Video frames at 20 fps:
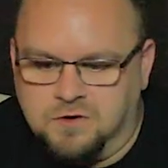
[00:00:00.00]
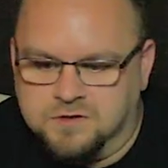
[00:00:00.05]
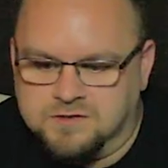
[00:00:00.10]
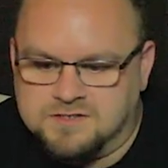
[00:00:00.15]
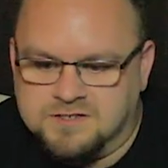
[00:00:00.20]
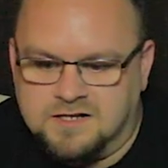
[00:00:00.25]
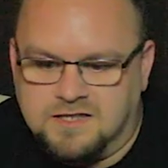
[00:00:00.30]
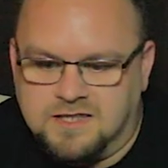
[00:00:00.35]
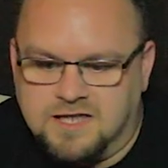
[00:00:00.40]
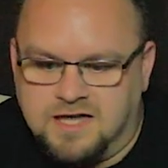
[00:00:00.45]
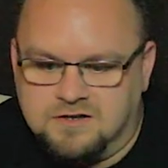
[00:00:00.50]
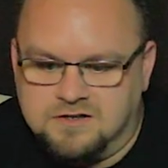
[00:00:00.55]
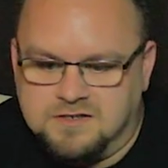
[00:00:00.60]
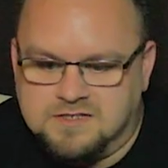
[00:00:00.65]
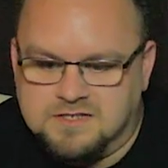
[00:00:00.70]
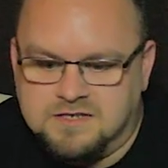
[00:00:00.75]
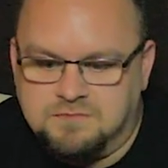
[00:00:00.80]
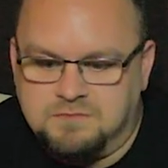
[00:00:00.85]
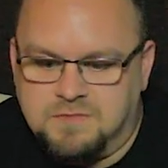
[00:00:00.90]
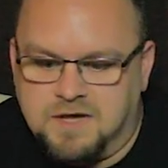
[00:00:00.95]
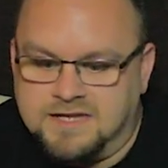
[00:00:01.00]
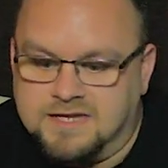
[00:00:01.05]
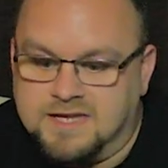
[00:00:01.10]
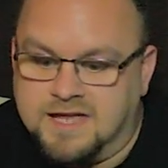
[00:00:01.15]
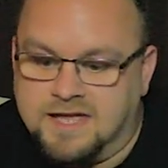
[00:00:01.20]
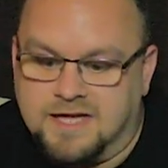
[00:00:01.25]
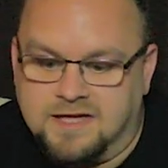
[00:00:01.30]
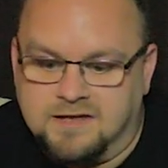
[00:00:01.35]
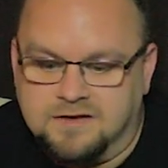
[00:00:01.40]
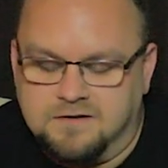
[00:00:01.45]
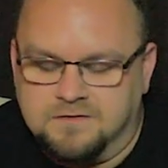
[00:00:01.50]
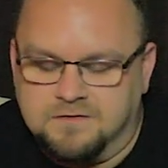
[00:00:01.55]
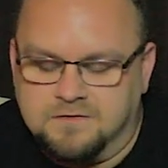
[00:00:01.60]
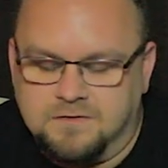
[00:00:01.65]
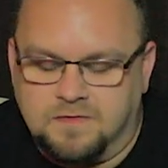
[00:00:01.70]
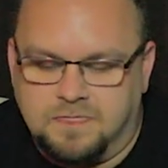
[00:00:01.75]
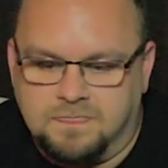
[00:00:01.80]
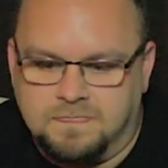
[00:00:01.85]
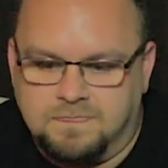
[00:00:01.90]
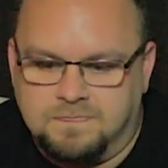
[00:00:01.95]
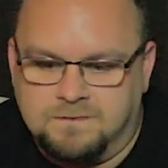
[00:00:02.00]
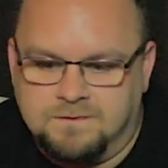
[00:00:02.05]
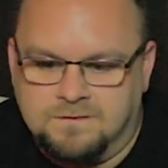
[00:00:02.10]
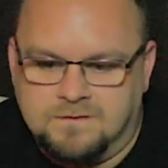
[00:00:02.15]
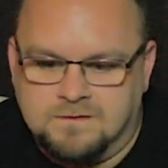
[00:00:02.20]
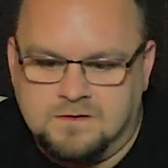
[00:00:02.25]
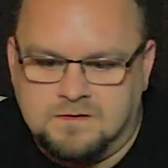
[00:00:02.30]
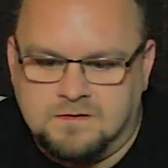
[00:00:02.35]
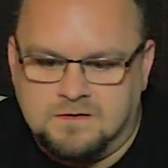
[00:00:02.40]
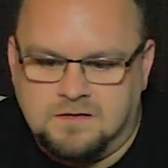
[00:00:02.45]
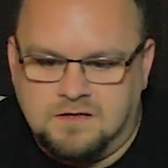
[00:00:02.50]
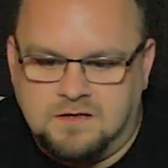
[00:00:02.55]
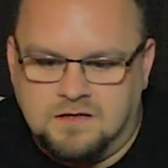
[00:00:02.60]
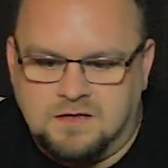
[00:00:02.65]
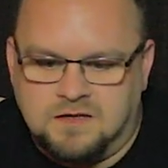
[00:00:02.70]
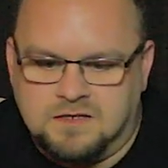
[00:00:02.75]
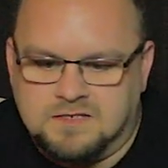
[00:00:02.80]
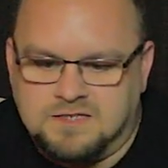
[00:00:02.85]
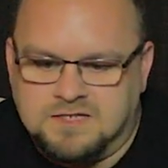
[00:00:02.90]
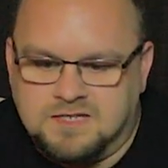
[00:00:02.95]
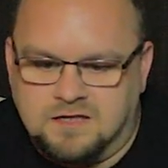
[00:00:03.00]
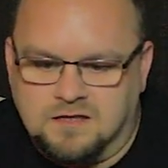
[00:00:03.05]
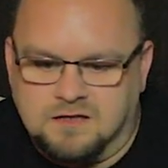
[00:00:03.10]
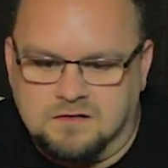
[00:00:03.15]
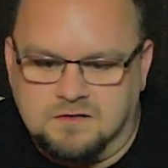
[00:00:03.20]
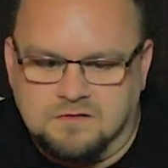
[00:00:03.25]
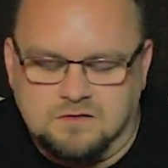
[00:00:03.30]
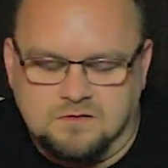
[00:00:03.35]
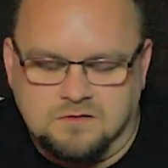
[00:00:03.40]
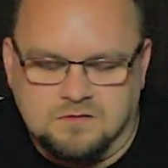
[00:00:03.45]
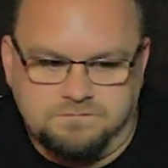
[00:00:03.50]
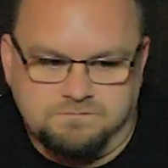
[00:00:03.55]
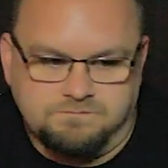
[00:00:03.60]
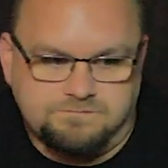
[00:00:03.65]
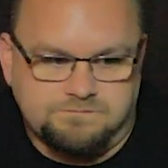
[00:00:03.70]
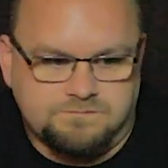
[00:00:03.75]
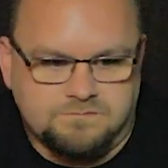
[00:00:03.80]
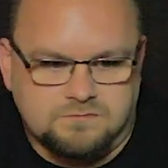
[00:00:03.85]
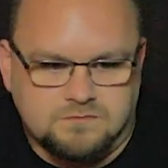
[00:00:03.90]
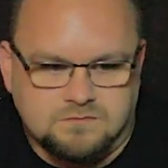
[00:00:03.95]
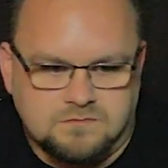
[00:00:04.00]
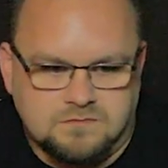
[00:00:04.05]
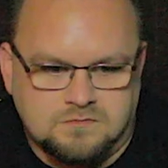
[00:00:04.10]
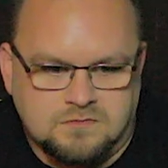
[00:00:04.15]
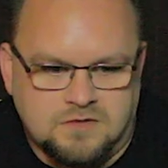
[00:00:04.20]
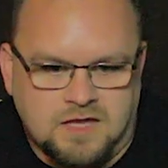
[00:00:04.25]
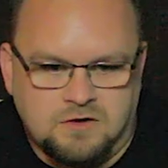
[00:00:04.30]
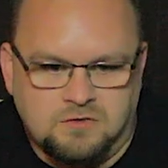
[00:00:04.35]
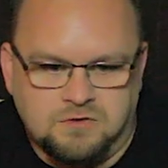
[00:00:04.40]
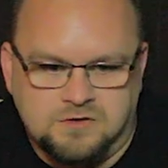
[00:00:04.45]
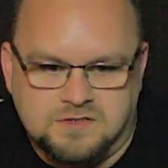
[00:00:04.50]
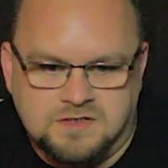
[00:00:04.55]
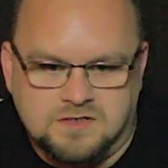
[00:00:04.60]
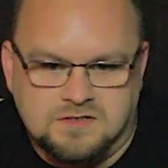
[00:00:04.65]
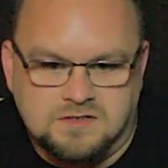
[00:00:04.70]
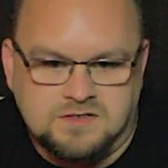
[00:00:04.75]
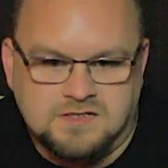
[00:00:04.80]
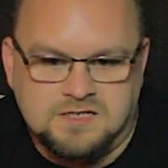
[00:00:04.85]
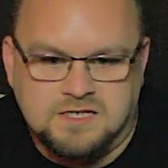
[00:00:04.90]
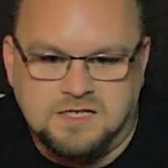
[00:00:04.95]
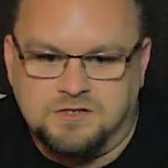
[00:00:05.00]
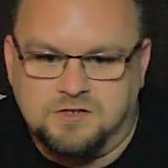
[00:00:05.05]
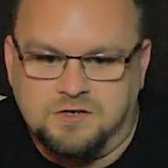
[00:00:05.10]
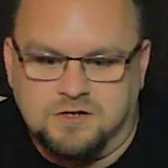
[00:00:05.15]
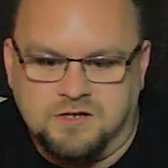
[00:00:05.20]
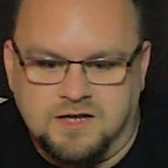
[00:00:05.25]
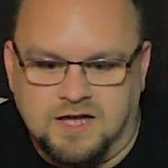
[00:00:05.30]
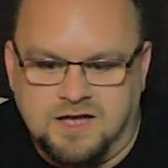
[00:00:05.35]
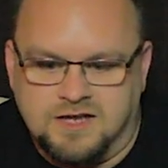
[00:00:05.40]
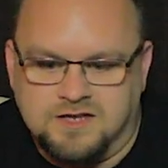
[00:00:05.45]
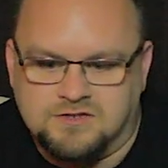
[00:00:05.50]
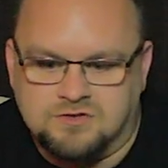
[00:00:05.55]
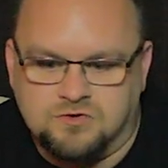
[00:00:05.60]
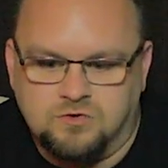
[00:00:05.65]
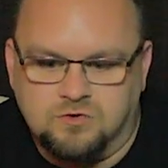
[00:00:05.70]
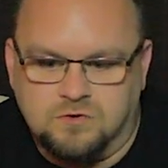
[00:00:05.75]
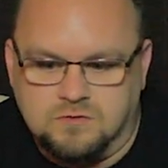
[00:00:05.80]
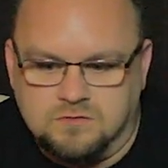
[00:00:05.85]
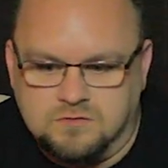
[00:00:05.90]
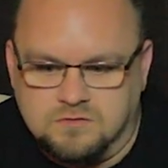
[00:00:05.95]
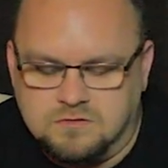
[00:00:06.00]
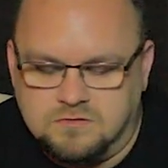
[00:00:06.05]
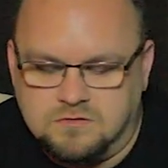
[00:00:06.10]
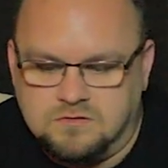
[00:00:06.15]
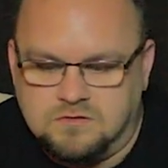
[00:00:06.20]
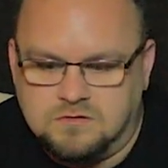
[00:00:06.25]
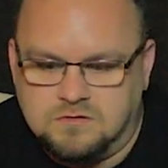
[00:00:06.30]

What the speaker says: I wasn't allowed to see my dad until I was a senior in high school.